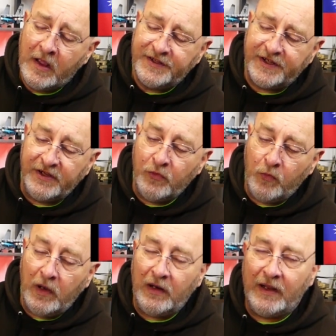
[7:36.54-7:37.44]
So you
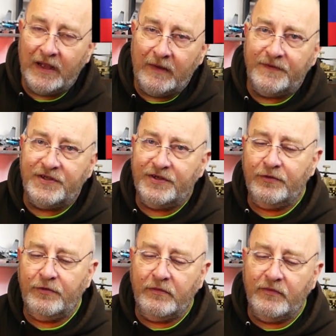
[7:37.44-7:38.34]
will have
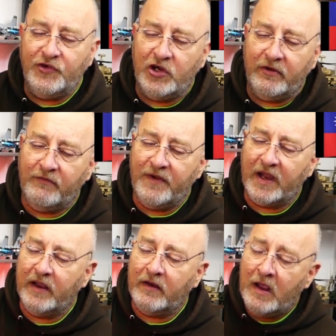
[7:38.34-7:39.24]
to jerry rig
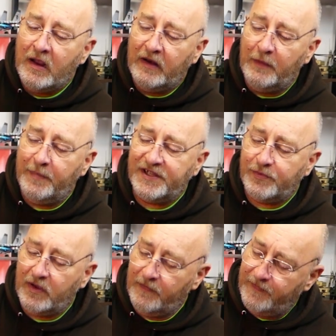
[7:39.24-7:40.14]
it. Now, the best
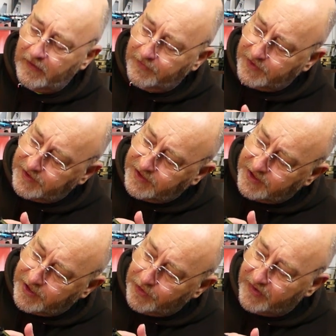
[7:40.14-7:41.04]
way I found to
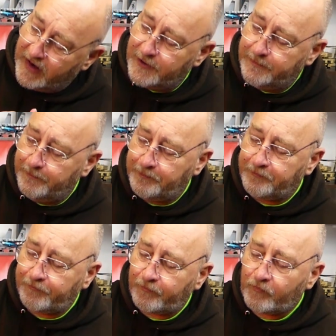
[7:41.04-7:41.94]
do that
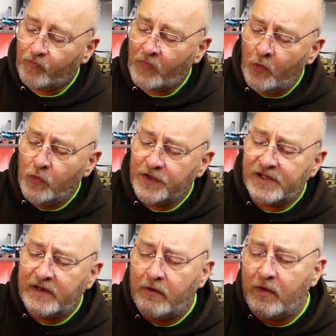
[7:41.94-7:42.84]
was,
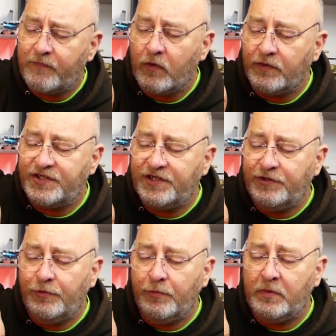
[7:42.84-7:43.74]
now I've got
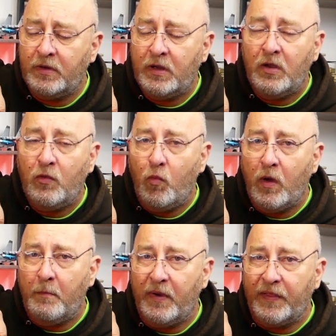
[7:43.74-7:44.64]
two
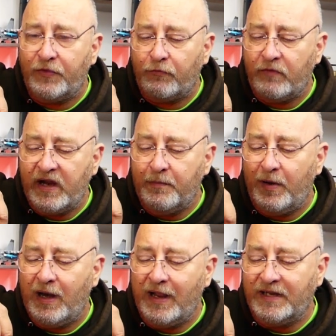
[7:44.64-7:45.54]
1x3
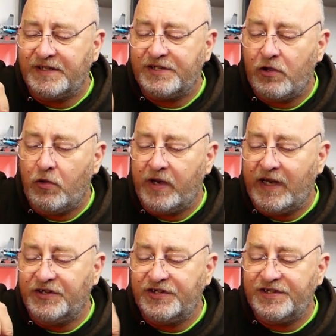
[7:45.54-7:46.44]
plates on
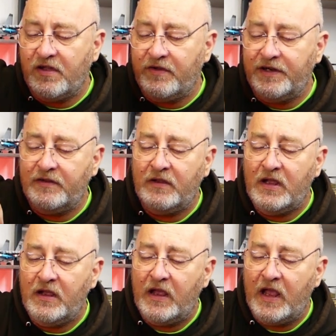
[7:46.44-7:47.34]
each side,
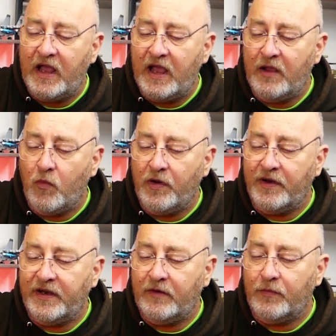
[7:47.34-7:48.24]
and what I
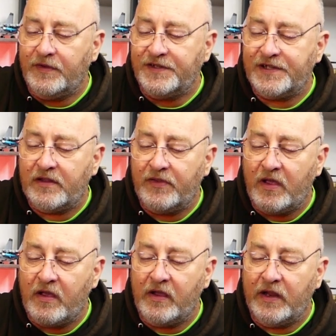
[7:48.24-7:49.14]
did was that
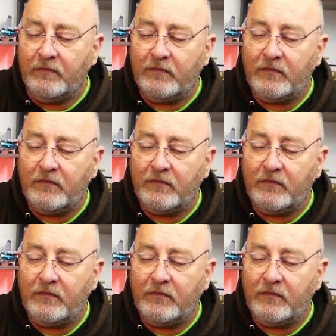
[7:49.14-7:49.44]
I